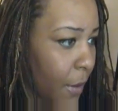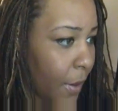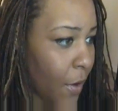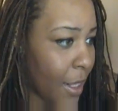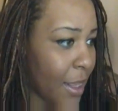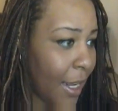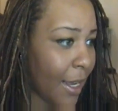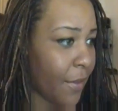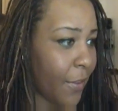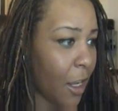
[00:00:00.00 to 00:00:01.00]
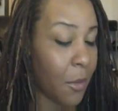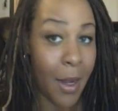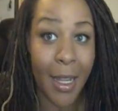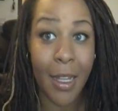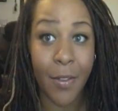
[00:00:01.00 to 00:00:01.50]
there we go I think I found
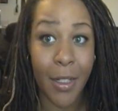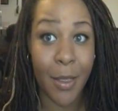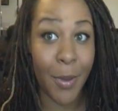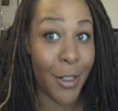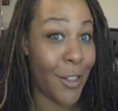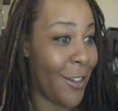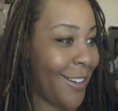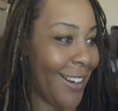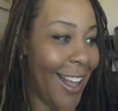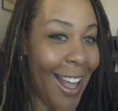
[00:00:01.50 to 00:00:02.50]
my heaviest picture